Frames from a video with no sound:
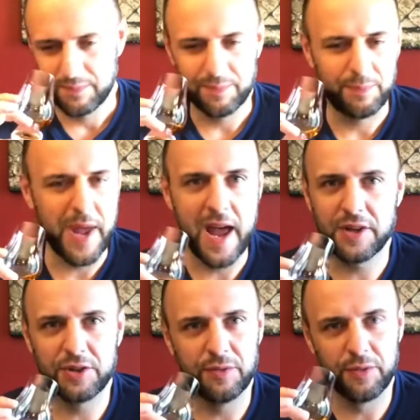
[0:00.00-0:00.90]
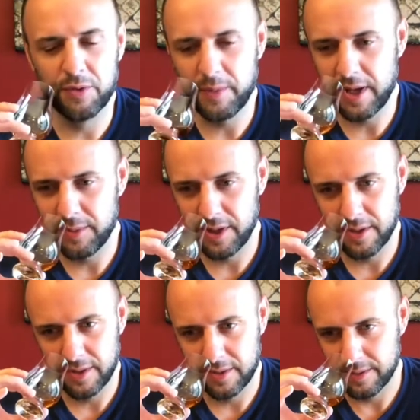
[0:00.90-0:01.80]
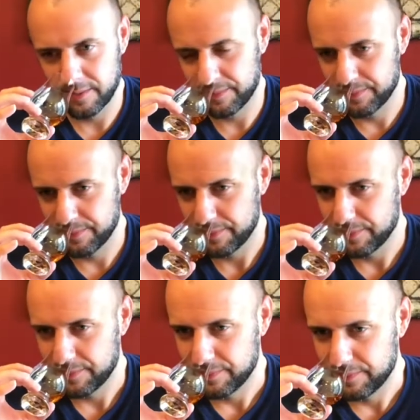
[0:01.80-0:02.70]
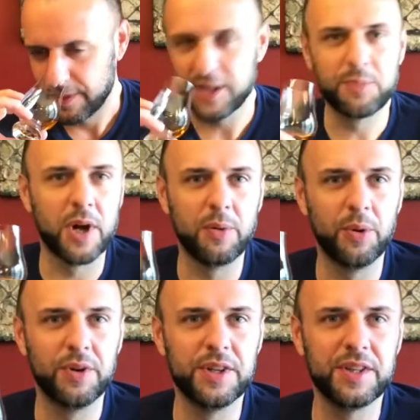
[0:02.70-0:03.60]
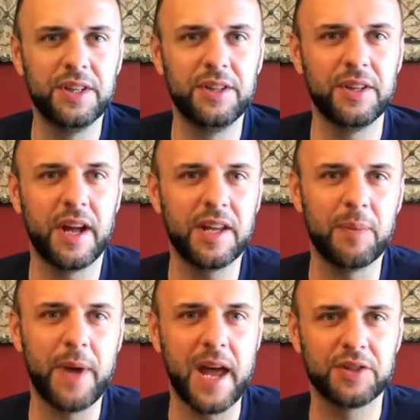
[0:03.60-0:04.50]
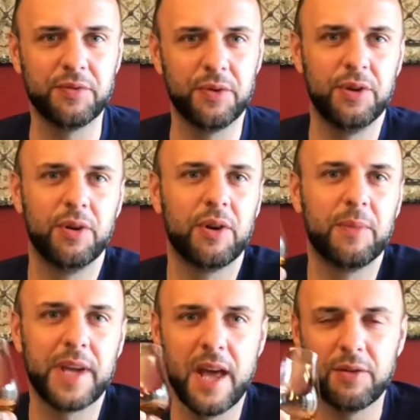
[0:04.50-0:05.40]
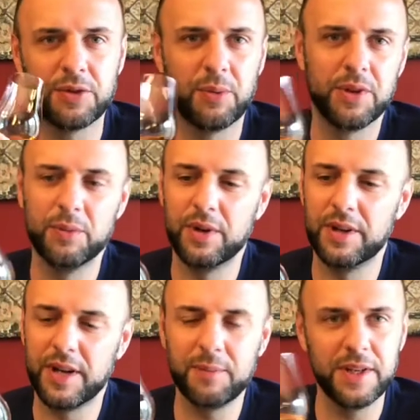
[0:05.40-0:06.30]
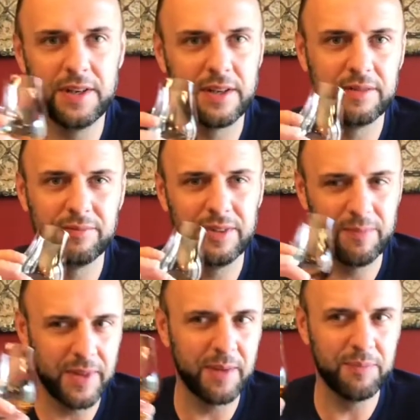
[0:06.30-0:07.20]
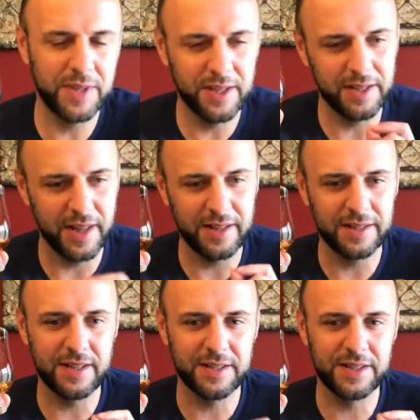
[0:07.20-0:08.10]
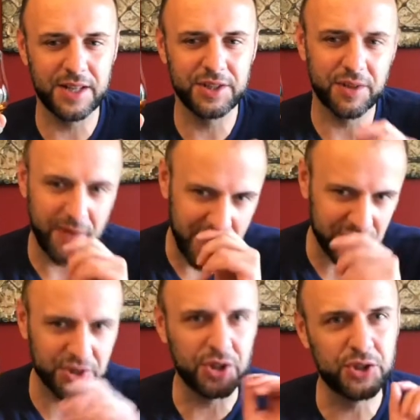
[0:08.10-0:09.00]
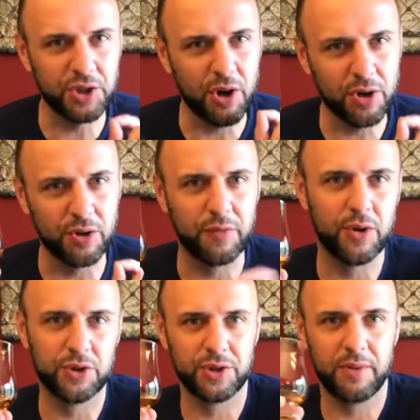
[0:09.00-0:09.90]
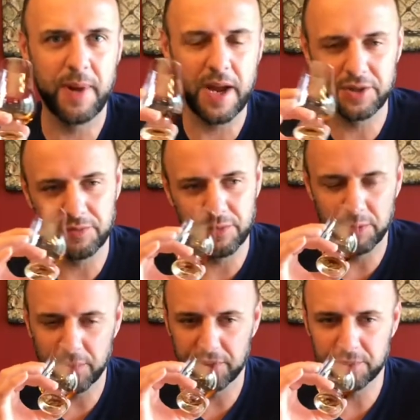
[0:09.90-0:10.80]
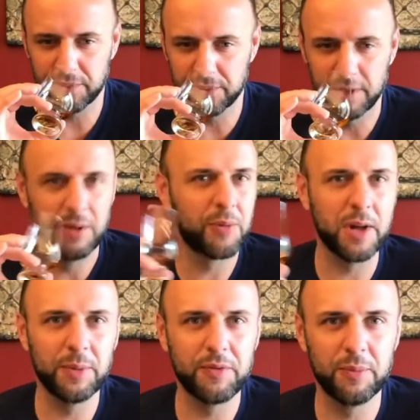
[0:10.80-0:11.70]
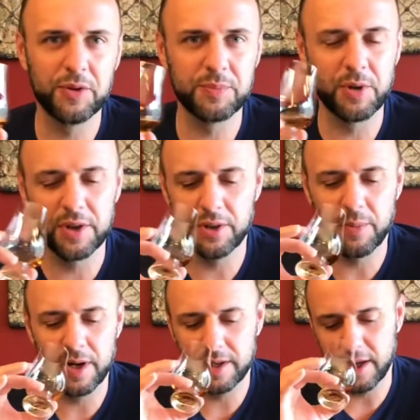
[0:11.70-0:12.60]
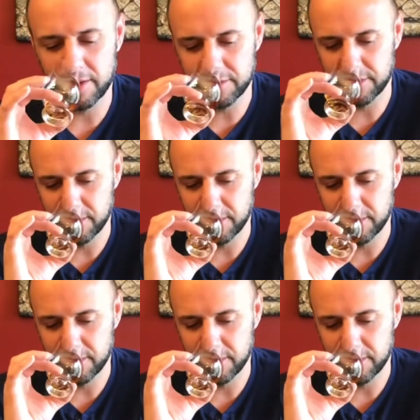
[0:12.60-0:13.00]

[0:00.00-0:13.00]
Passion fruit maybe. That's probably what it is. I get a passion fruit note on Macallan 21, and I'm getting a sense of that, just a darker version of passion fruit with this one, probably from those Burgundy wine casks.